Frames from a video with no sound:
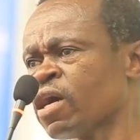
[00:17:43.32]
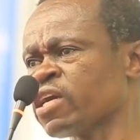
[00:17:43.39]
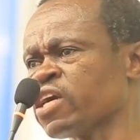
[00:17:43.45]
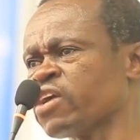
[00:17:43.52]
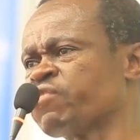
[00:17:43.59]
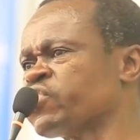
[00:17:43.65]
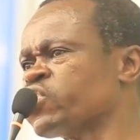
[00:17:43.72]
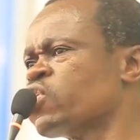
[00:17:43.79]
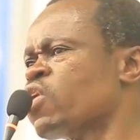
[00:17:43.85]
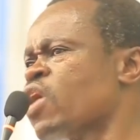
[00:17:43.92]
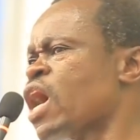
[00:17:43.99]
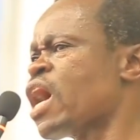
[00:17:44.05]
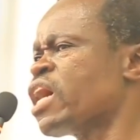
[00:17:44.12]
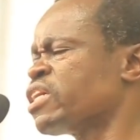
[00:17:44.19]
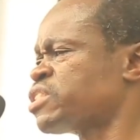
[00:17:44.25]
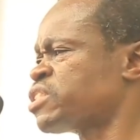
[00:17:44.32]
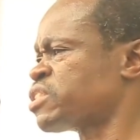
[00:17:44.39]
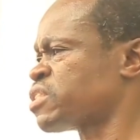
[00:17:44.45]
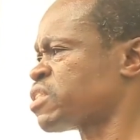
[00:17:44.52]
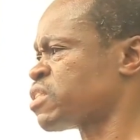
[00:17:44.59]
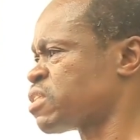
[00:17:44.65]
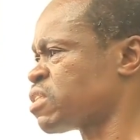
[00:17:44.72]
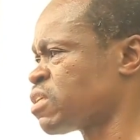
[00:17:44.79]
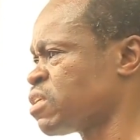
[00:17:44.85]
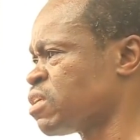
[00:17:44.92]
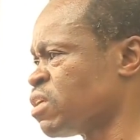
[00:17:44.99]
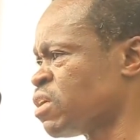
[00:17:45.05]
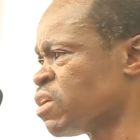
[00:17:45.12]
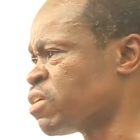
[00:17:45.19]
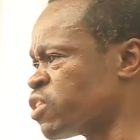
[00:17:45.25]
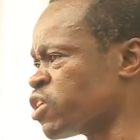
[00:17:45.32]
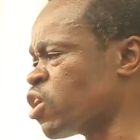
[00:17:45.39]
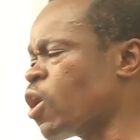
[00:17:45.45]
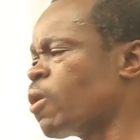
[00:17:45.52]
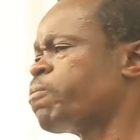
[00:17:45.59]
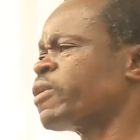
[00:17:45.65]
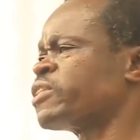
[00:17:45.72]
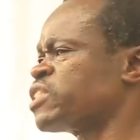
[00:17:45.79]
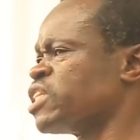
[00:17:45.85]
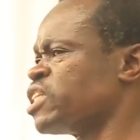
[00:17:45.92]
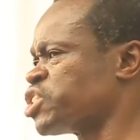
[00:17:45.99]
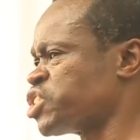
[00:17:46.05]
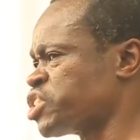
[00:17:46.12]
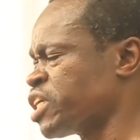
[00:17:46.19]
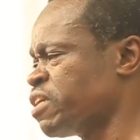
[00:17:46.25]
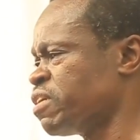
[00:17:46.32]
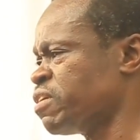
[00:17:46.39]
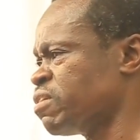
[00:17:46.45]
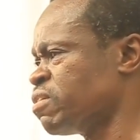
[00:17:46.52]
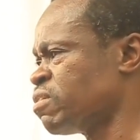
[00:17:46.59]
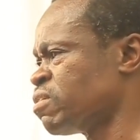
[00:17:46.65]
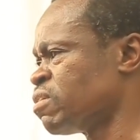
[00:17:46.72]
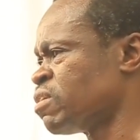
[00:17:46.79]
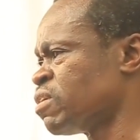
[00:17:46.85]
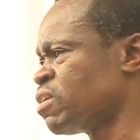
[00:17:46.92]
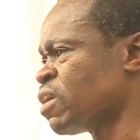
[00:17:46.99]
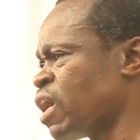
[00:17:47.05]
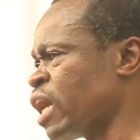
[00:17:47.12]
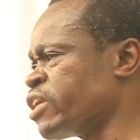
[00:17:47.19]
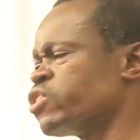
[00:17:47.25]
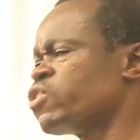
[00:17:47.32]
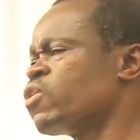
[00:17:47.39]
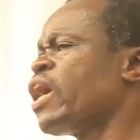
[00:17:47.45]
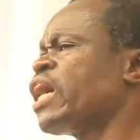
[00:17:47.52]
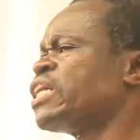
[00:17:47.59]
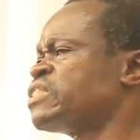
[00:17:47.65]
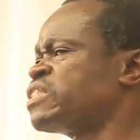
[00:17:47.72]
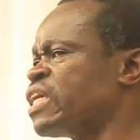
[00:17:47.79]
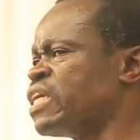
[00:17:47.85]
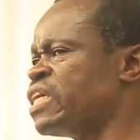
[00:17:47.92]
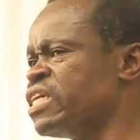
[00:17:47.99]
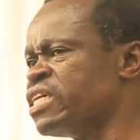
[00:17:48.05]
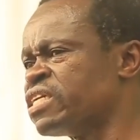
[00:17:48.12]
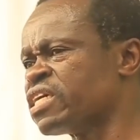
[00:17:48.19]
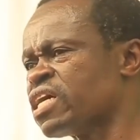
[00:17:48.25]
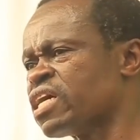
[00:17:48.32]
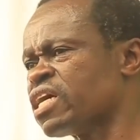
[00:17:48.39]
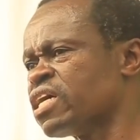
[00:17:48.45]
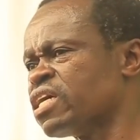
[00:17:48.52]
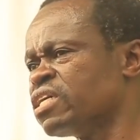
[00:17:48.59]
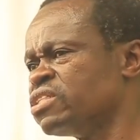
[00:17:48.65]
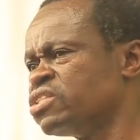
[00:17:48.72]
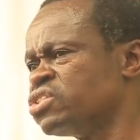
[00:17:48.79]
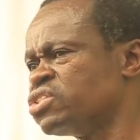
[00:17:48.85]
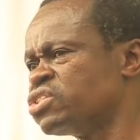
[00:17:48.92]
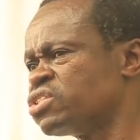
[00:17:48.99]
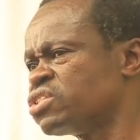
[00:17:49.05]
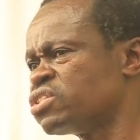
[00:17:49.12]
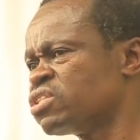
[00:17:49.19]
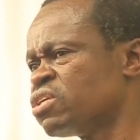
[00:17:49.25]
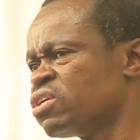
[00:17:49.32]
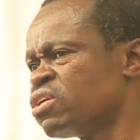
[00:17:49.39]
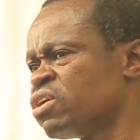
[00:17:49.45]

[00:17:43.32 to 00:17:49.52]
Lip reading: And if you ask the opposition and you ask the leaders